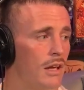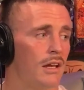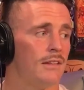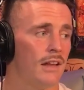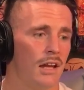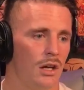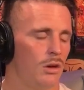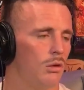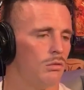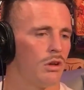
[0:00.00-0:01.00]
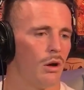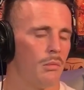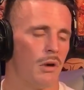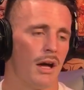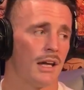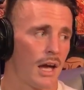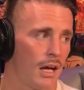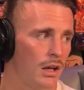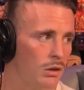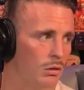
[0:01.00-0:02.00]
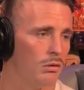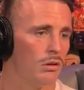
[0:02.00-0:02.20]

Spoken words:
He did hit you, so I'm like, he can hit you.